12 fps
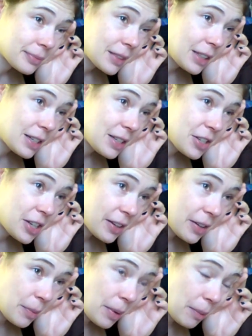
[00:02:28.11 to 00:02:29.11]
I did
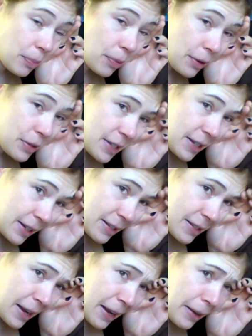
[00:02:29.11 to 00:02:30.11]
check on my protein
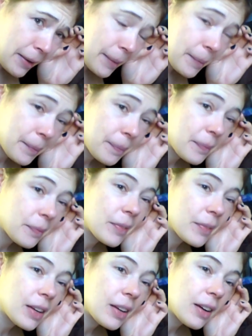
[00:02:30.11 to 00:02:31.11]
intake.
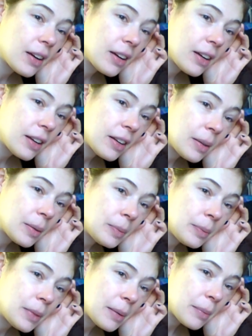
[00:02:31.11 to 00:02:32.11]

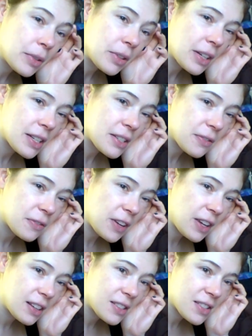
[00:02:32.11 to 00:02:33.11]
I'm doing this
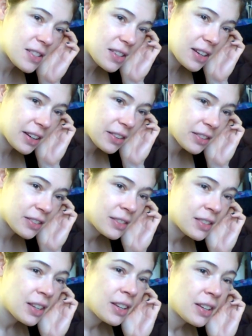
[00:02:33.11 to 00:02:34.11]
vegan style,
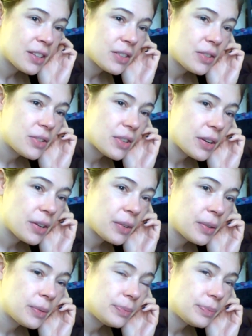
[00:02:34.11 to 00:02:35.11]

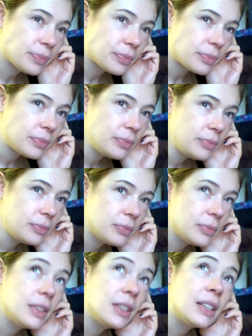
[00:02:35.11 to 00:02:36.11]
so
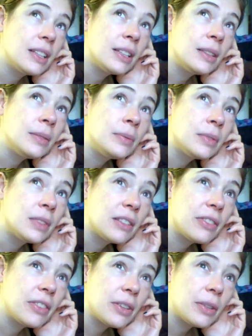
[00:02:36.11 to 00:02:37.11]

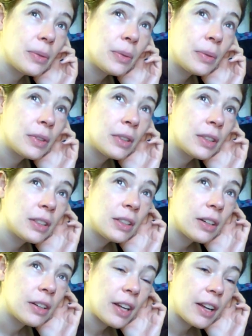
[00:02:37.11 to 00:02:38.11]
if you,
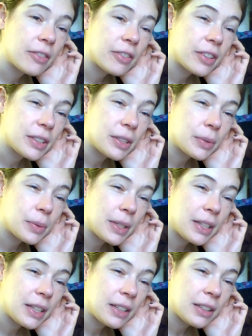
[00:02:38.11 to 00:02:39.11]
on average, we
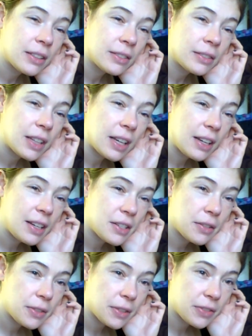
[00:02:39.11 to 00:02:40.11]
need at
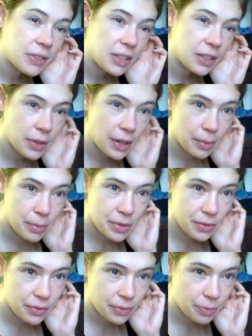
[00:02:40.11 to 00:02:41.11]
least 50 grams
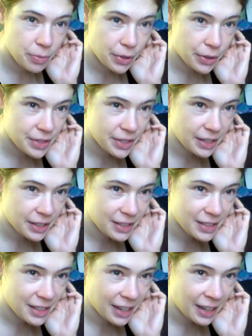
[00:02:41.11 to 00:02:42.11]
of protein a
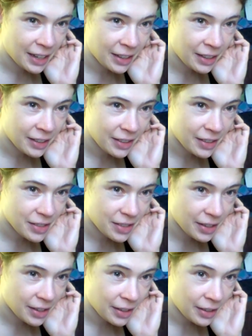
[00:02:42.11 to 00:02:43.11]
day, as
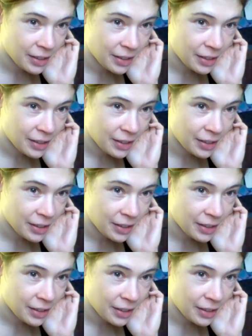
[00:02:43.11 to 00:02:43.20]
I